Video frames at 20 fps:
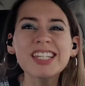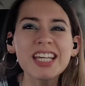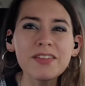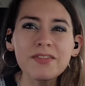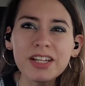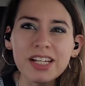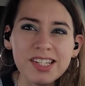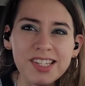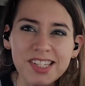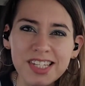give
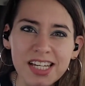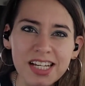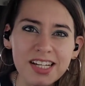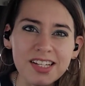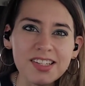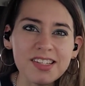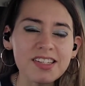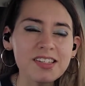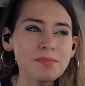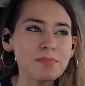it a
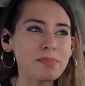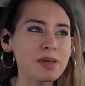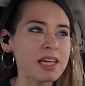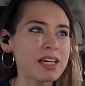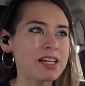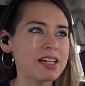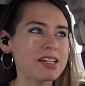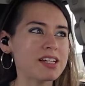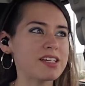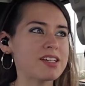6,
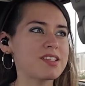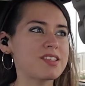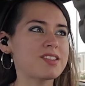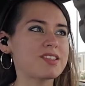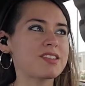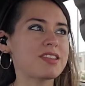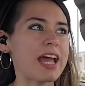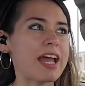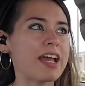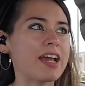
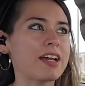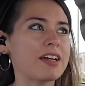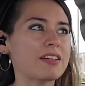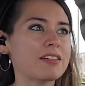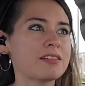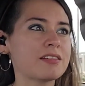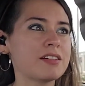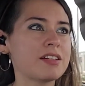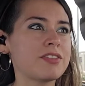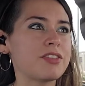because like
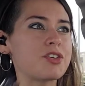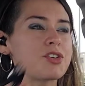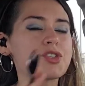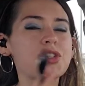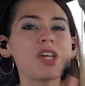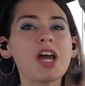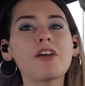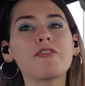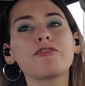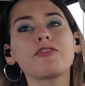there's
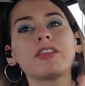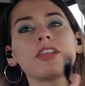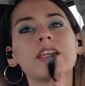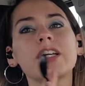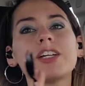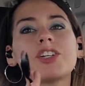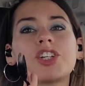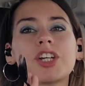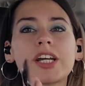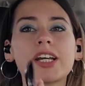
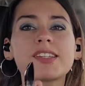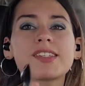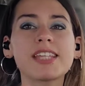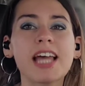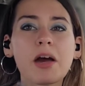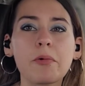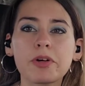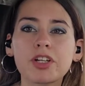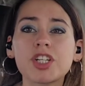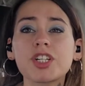definitely chicken
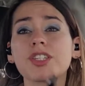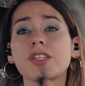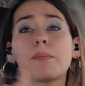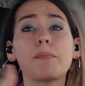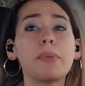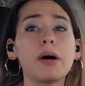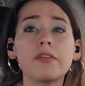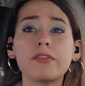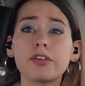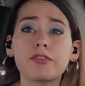sandwiches
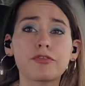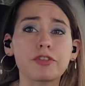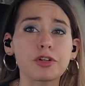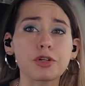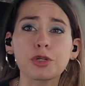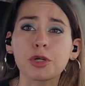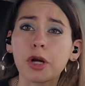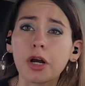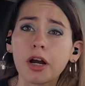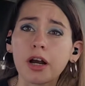above it for
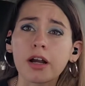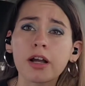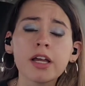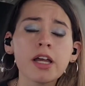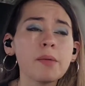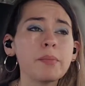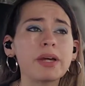sure,